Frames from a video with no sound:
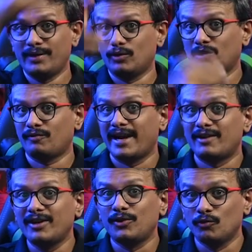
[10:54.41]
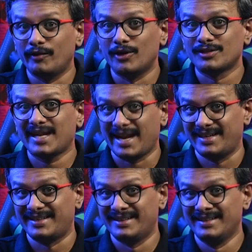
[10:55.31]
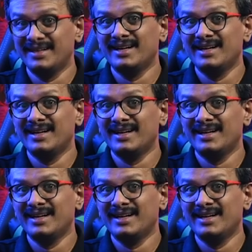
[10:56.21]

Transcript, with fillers: be notified when new videos are added.